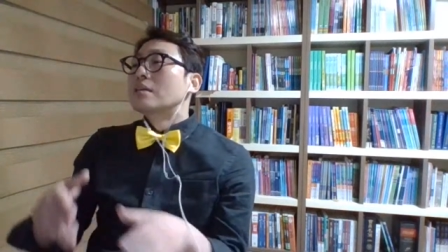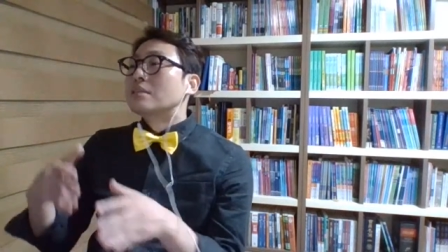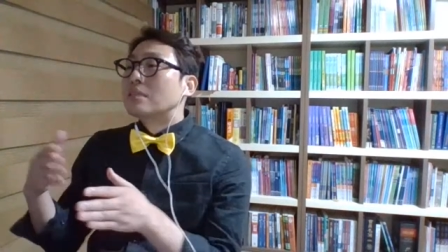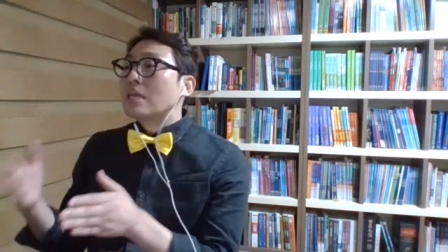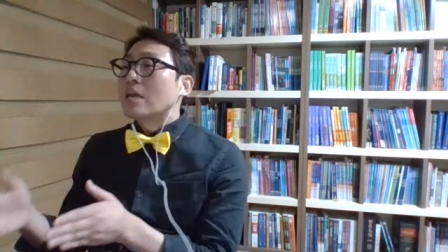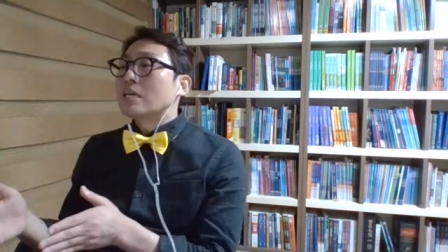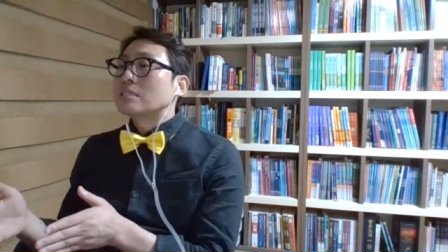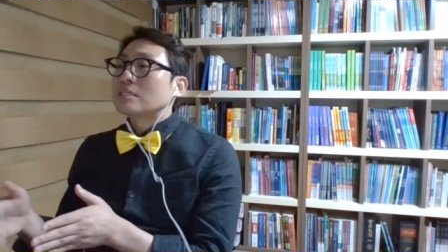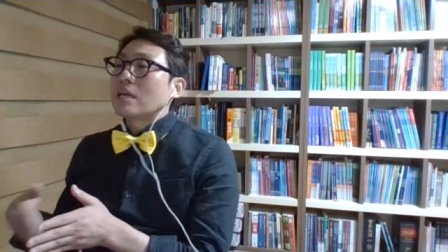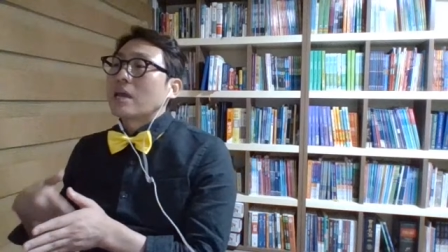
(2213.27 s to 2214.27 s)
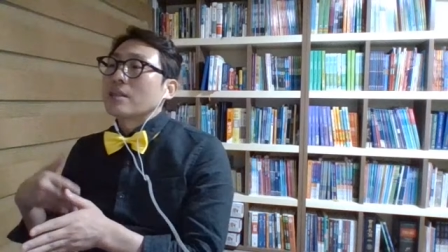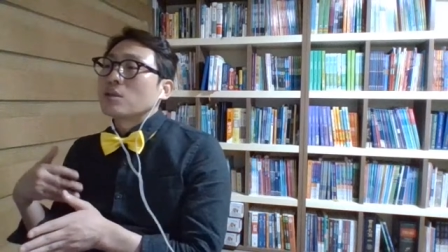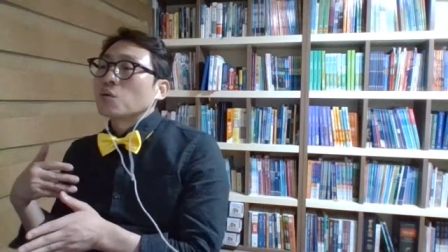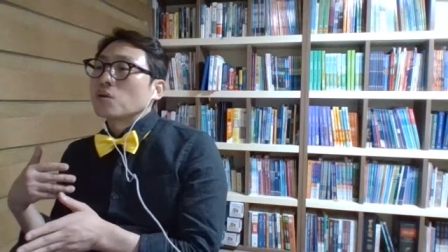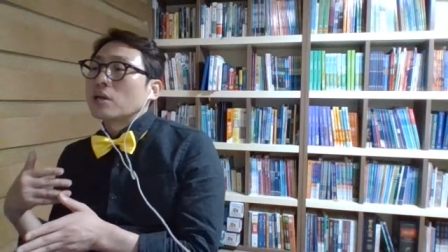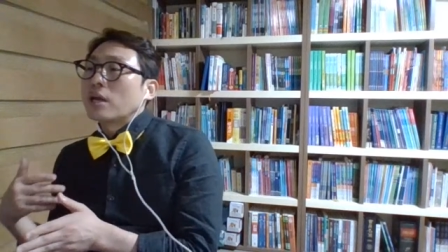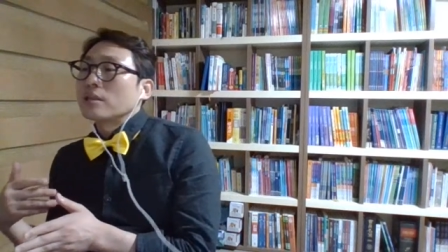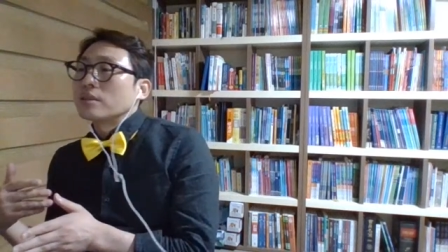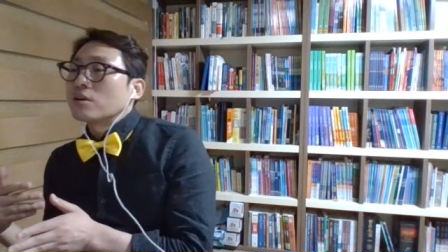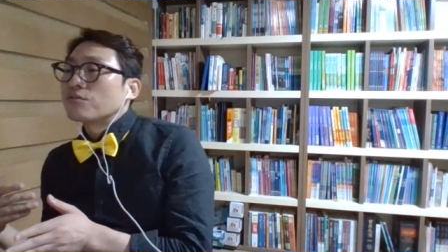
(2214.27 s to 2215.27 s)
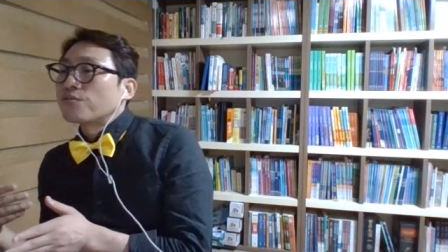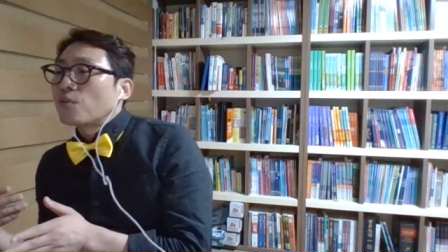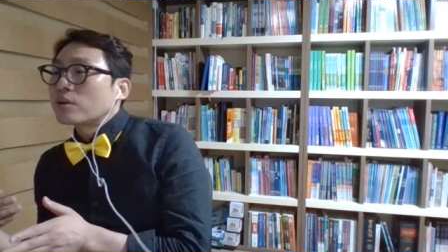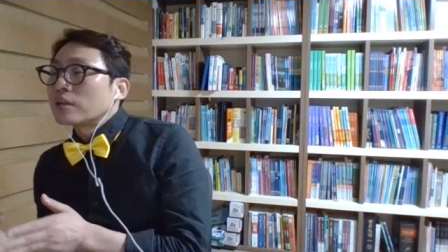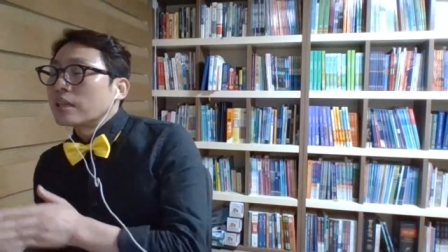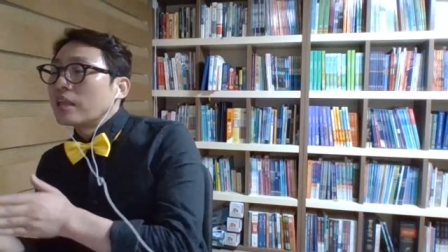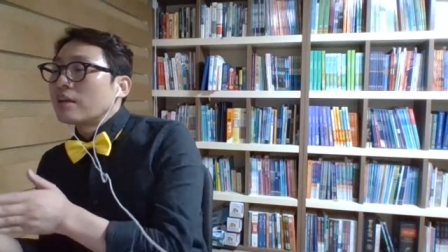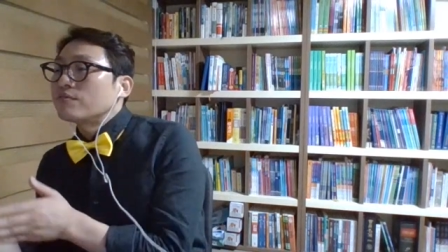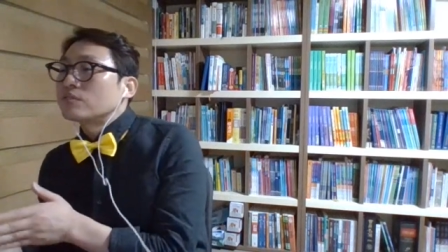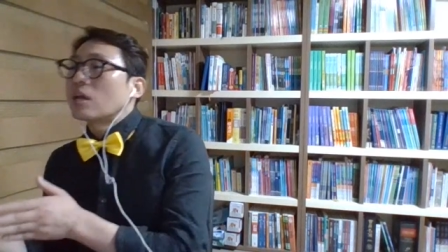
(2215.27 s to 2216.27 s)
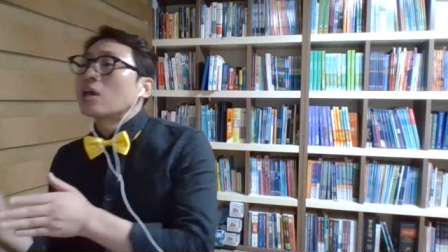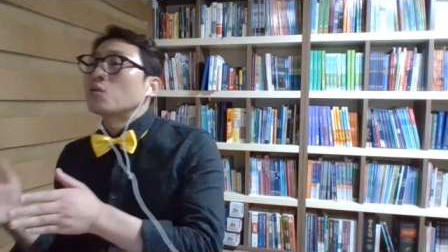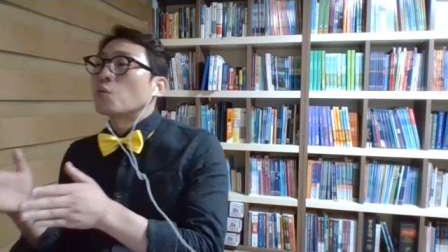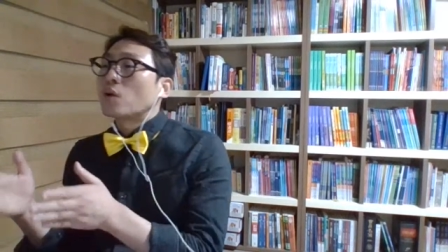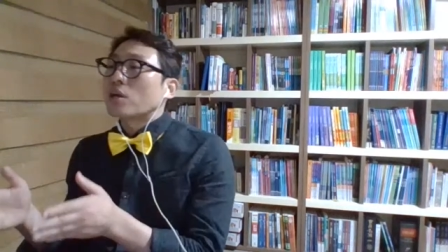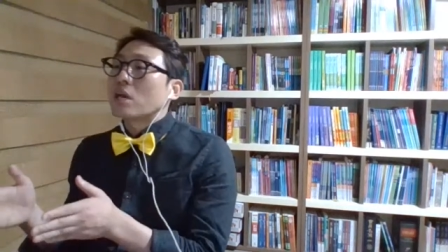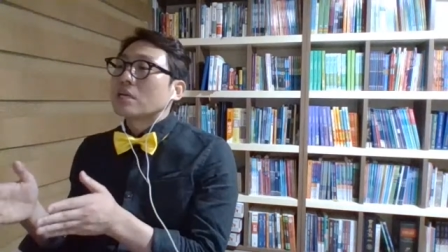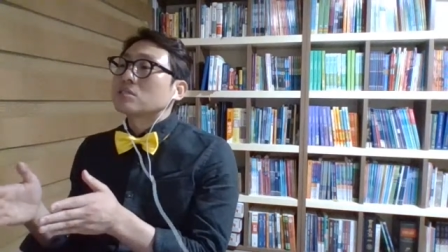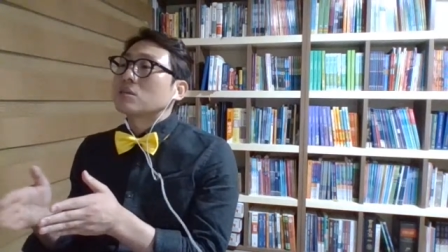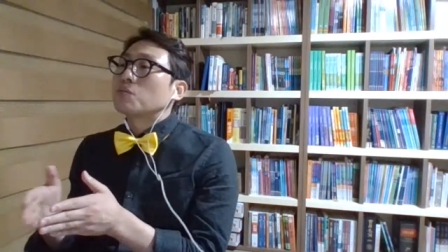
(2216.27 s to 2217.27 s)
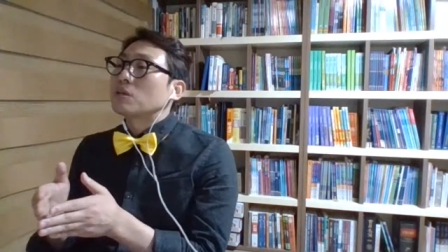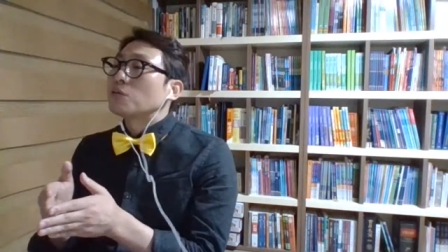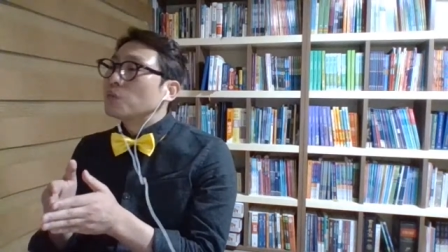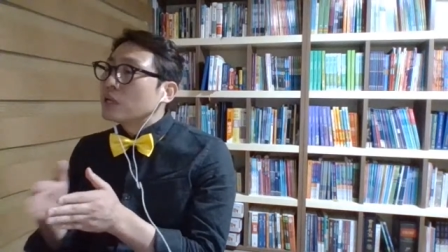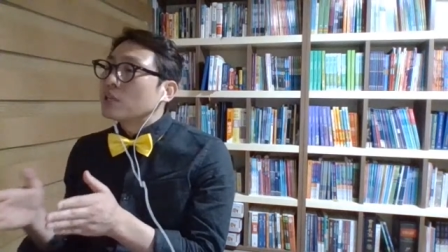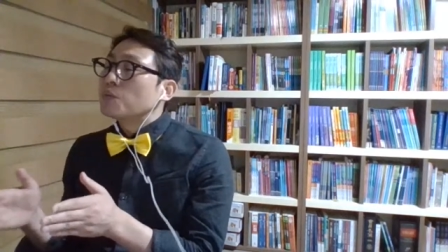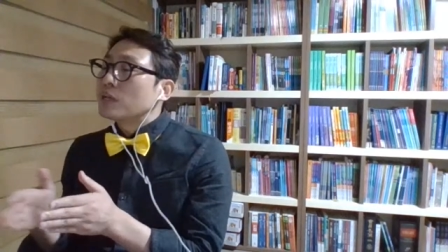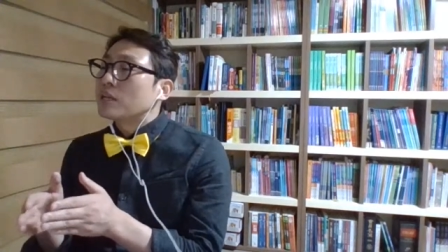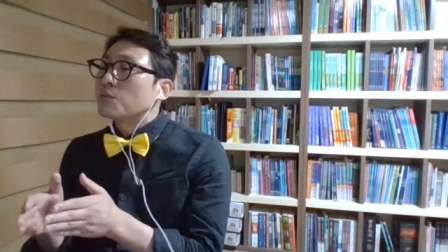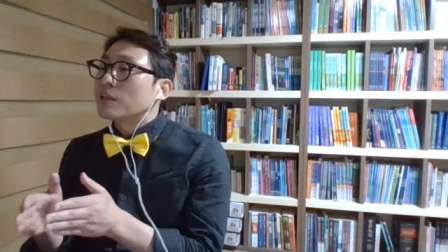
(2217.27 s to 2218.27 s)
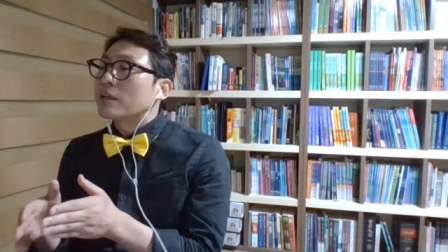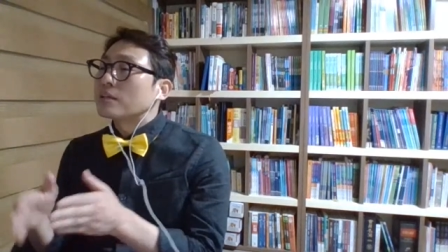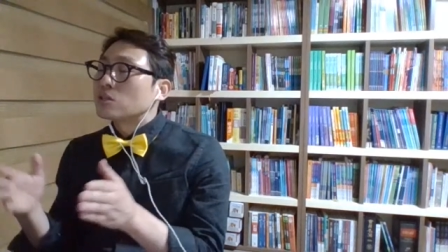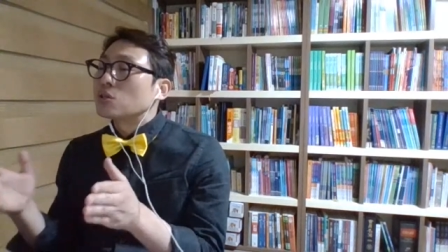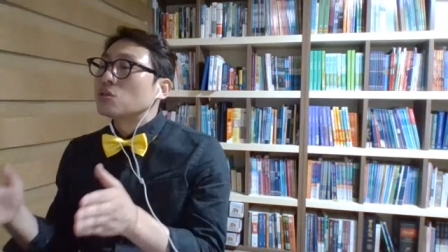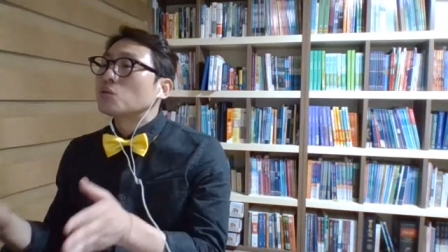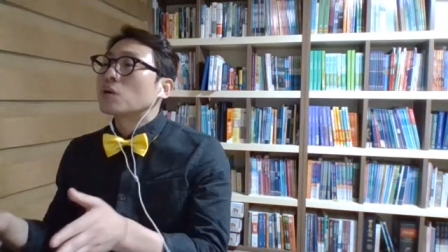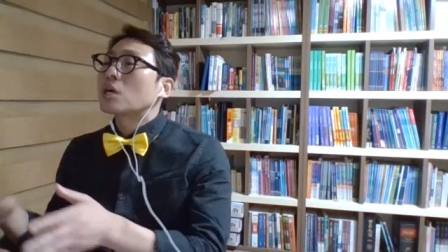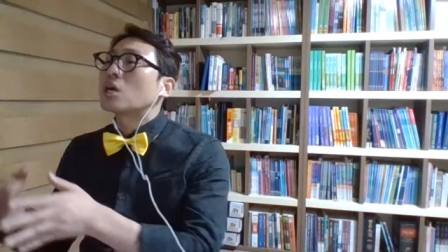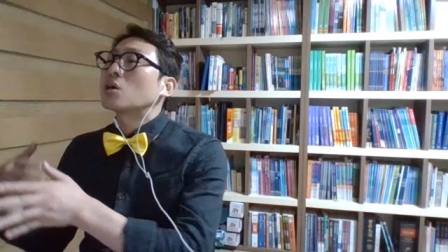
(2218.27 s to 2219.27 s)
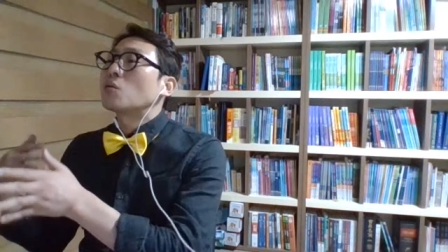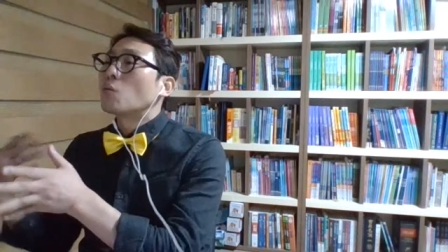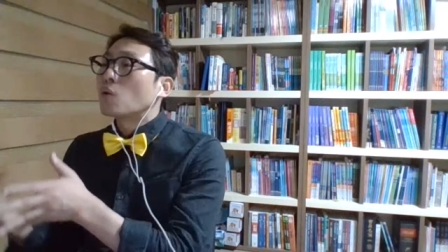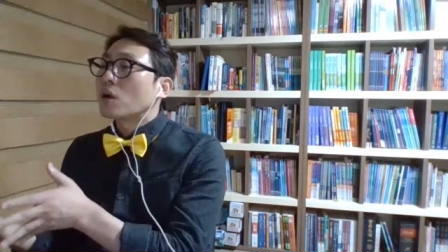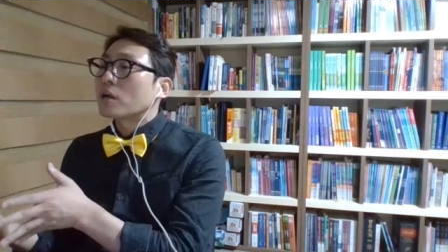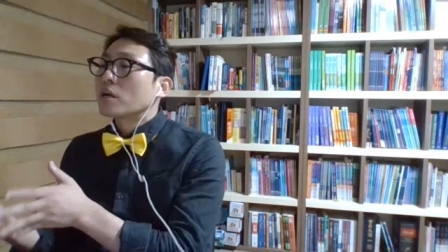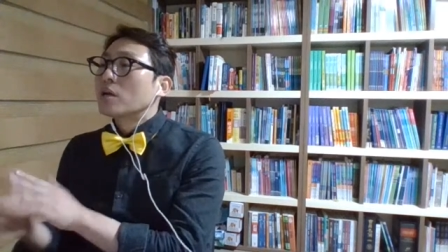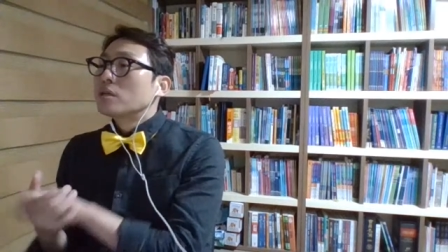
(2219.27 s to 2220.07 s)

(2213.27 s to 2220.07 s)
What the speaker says: this and the forklift and working is a really related to your current work.